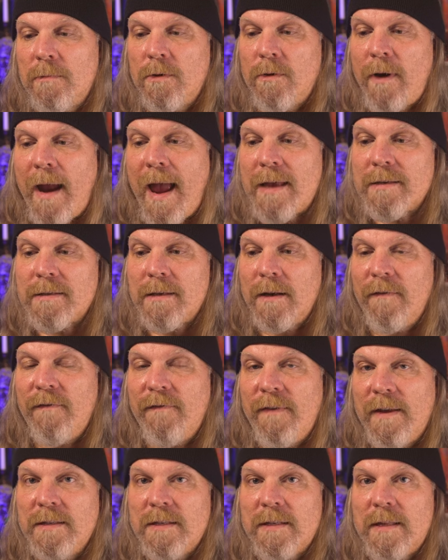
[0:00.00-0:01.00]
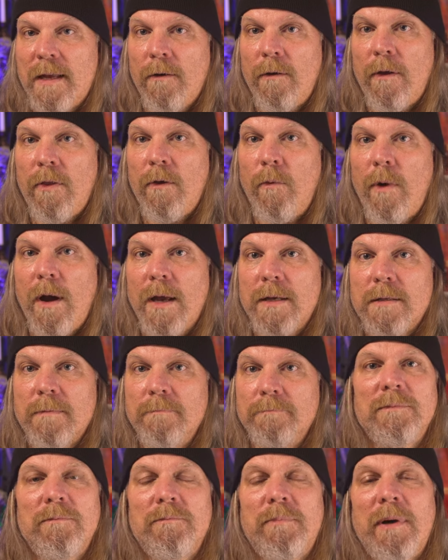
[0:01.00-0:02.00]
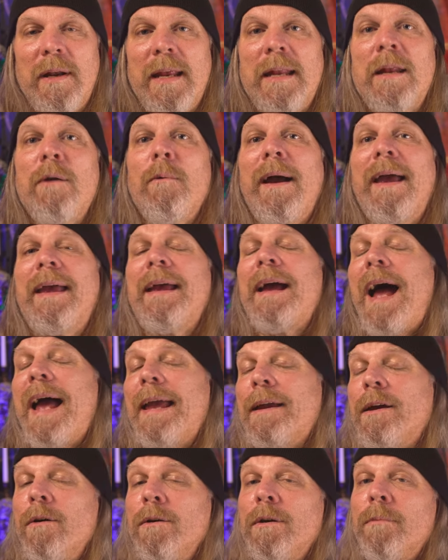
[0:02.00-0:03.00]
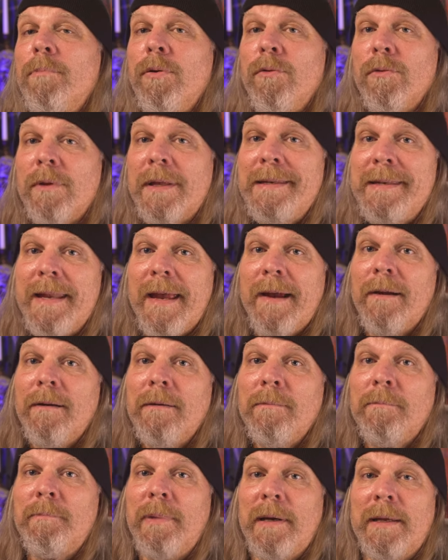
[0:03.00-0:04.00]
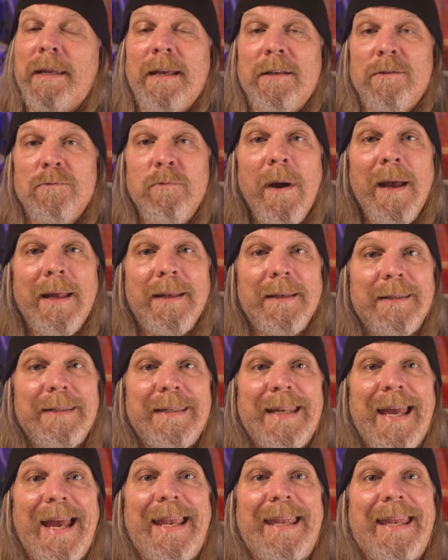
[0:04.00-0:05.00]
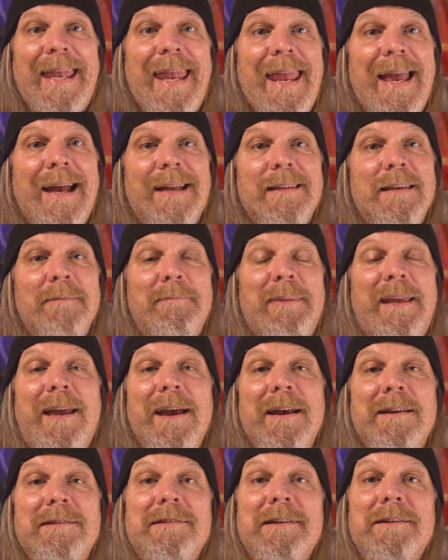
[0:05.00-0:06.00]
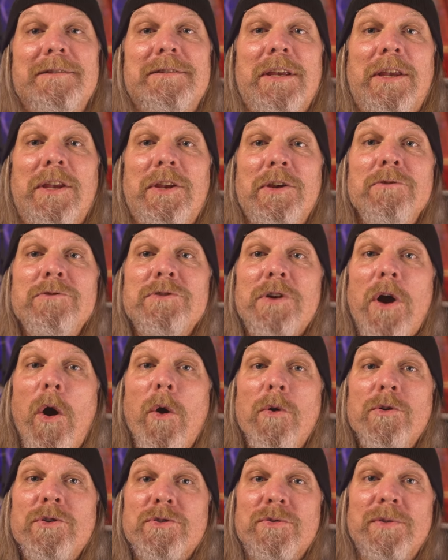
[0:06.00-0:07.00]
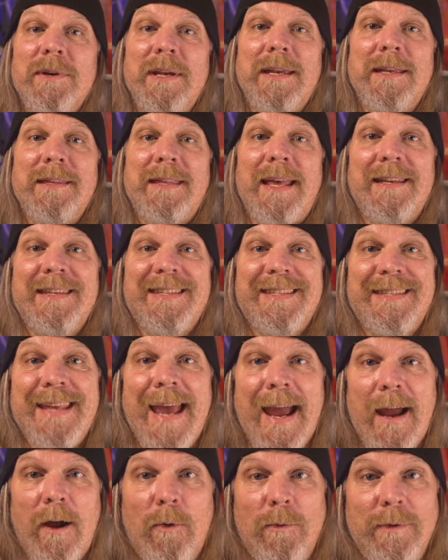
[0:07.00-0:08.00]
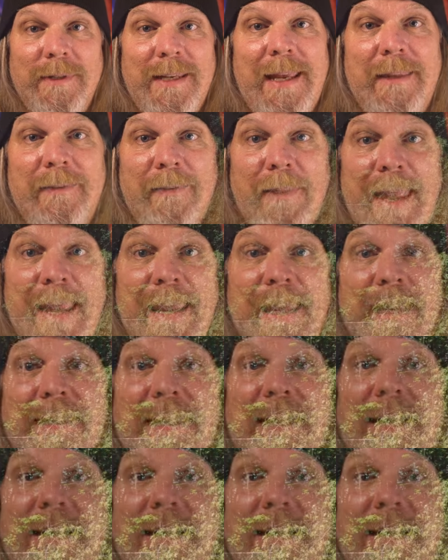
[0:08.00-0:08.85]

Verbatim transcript: grass and a fence there otherwise. But anyway, I go to pull in there, but guess what? I can't, because there's a huge oak tree that is downed and laying in the